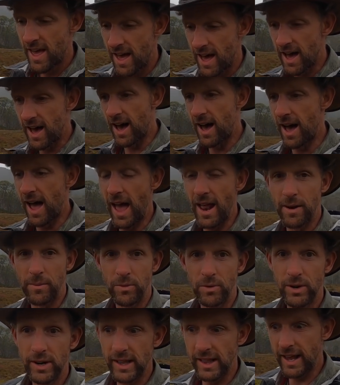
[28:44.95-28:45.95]
And
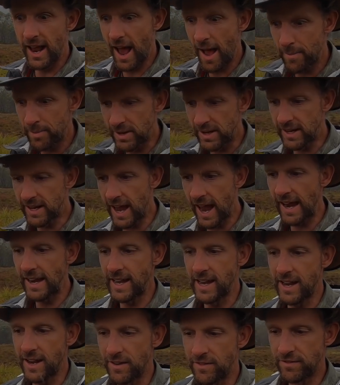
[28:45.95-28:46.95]
I'm really happy
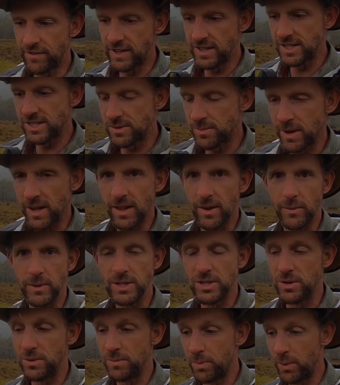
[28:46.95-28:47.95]
Katie convinced me that
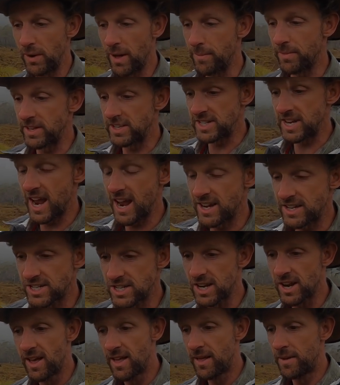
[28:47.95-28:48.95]
we should put up the
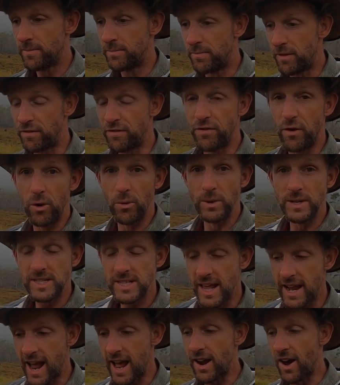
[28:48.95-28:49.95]
tent before we
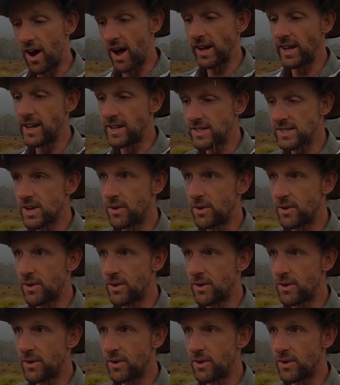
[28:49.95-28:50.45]
set out hiking.